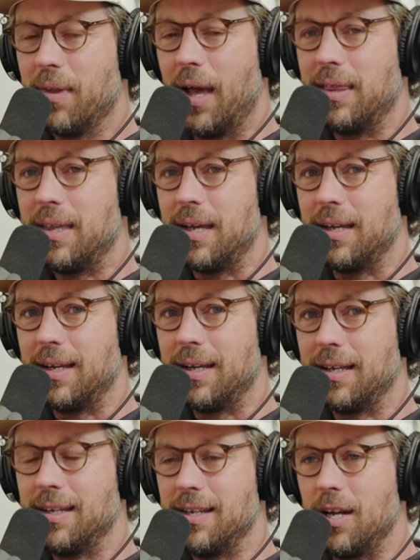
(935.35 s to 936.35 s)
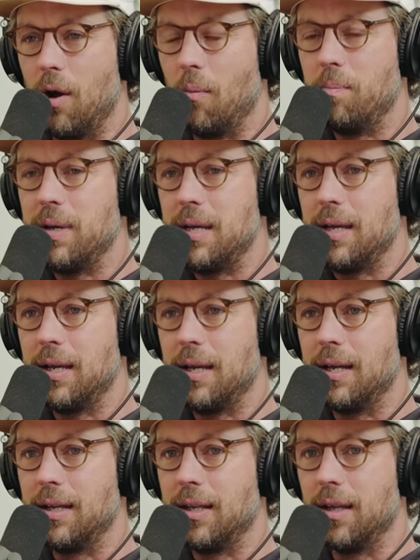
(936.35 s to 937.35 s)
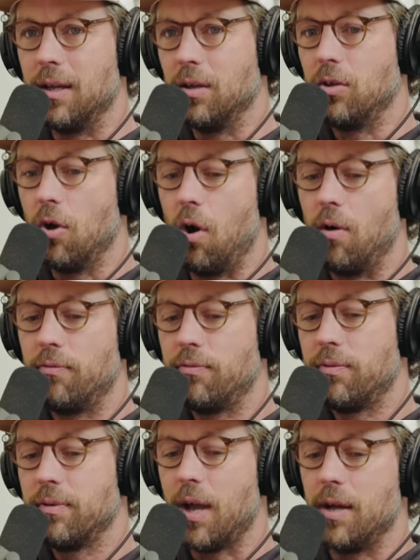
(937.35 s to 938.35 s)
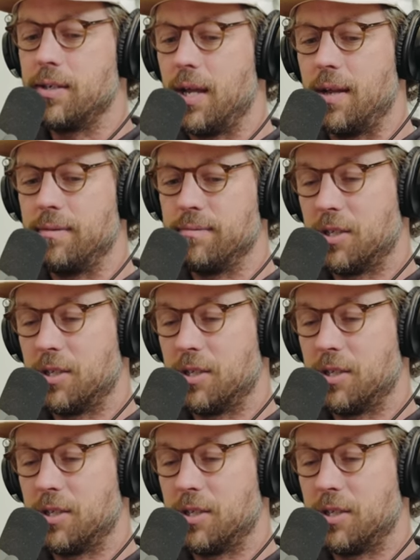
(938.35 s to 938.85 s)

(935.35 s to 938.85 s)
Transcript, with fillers: I think you know being in the golf content